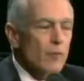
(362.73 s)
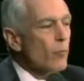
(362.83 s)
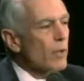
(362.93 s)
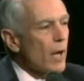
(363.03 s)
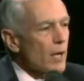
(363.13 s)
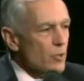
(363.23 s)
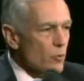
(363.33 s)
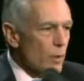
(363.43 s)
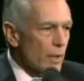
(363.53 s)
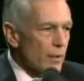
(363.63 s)
we're not
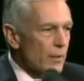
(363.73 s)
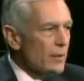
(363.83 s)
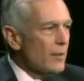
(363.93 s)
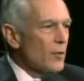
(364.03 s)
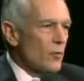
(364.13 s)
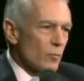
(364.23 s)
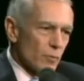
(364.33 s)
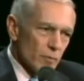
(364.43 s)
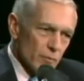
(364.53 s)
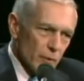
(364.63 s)
doing it,
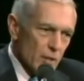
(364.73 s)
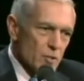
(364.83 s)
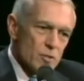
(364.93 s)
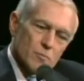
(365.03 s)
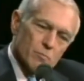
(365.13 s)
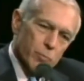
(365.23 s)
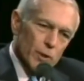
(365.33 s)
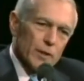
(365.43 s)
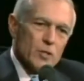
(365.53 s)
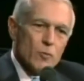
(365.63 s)
let's put
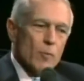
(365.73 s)
it this way,